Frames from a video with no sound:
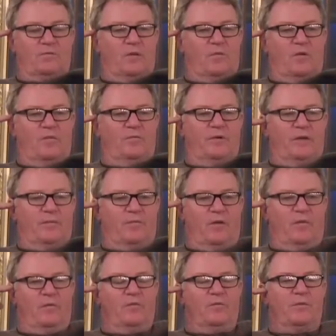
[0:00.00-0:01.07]
Jasmine won't be a
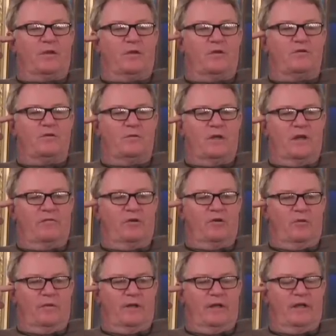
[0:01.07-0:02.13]
problem. It's because you never
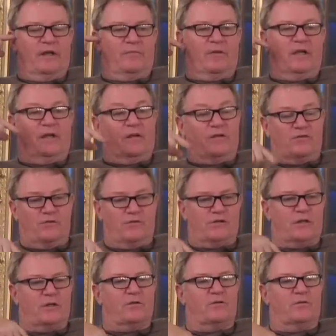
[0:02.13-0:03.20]
nominated me, because you
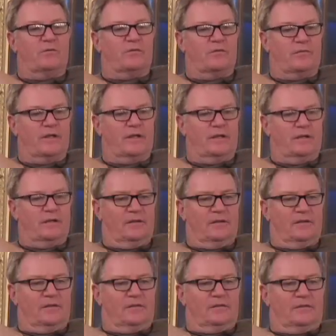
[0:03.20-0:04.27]
sit and talk to me.
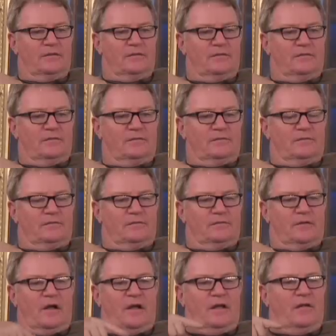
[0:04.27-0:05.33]

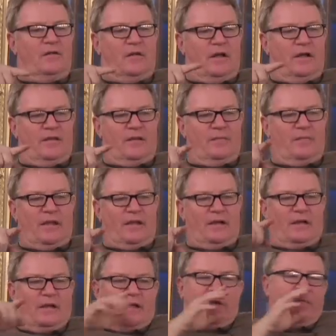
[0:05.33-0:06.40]
I don't like the,
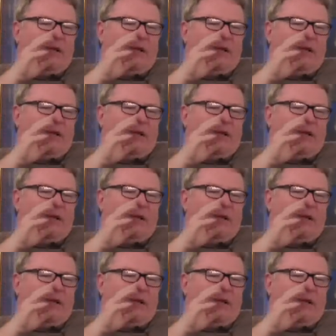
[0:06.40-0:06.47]
that clicky.